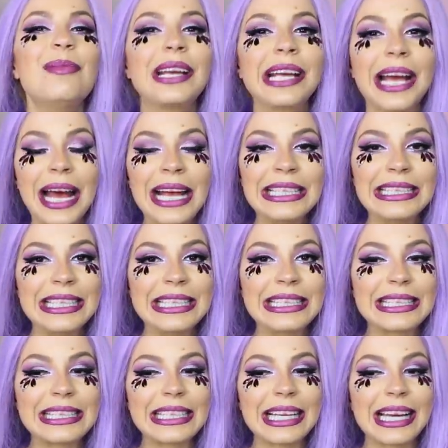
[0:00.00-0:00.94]
because
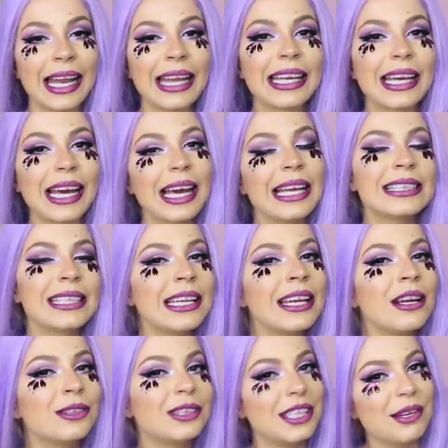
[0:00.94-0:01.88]
it's like, it's
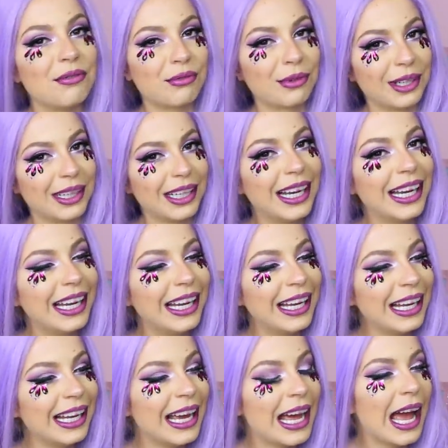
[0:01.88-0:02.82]
a little different
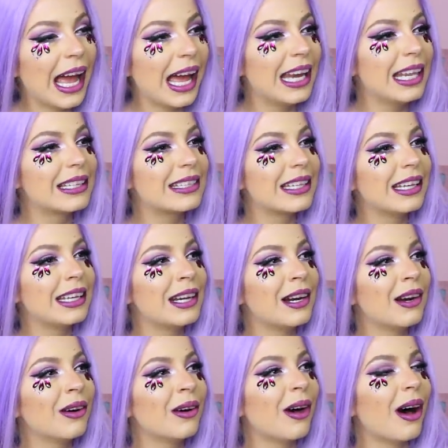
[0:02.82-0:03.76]
and it's a
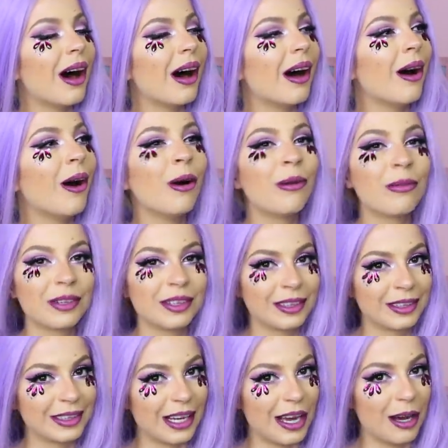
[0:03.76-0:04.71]
little over
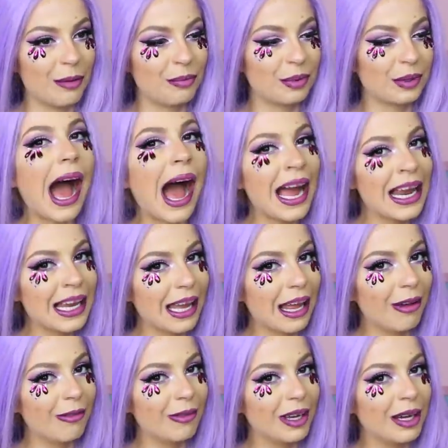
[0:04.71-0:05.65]
the top. I
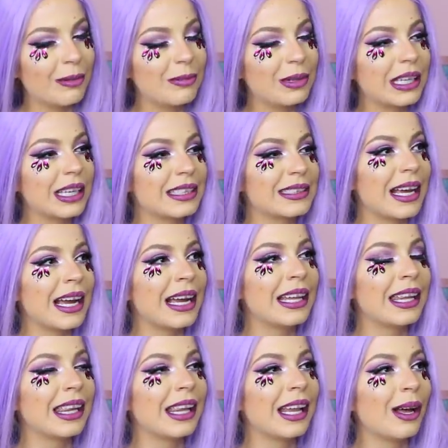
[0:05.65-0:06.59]
love it because I
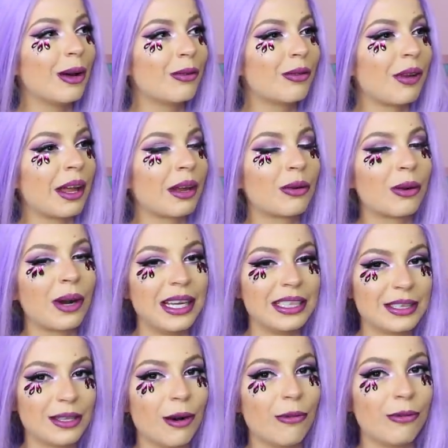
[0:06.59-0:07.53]
love like
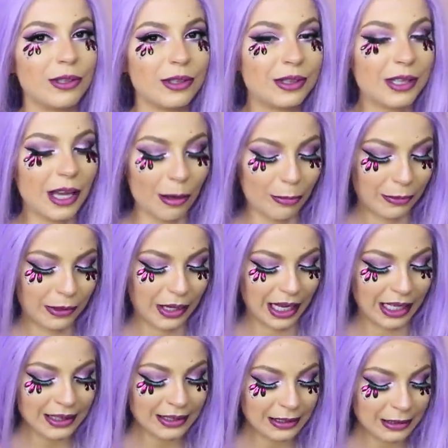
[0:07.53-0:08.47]
crazy over the top
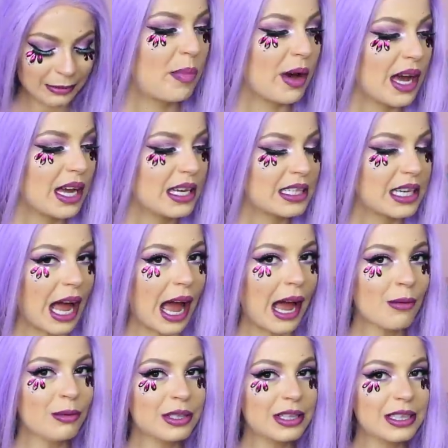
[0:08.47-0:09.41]
things, but
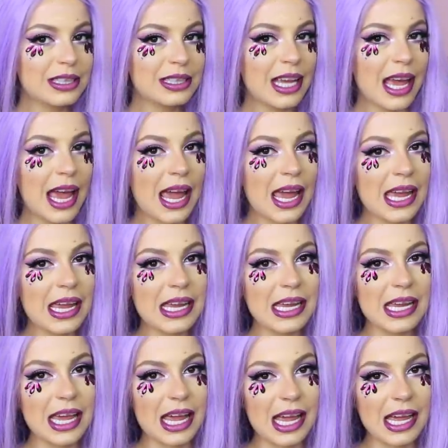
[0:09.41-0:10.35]
I would
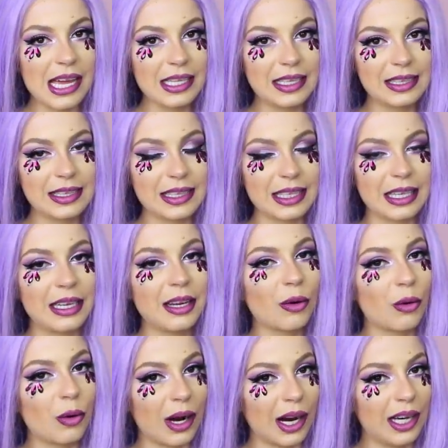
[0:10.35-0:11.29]
say it's an
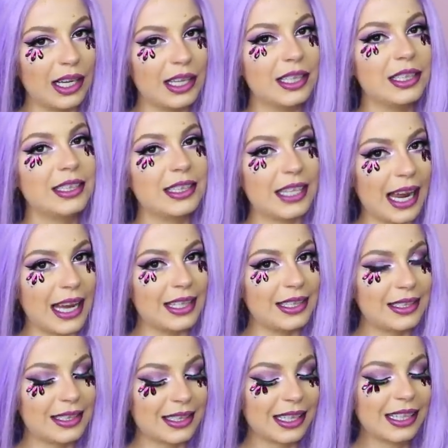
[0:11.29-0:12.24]
acquired
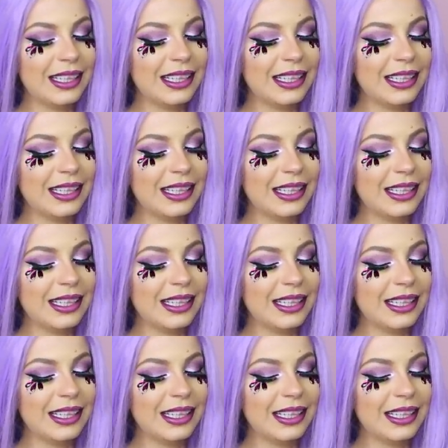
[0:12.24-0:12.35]
taste.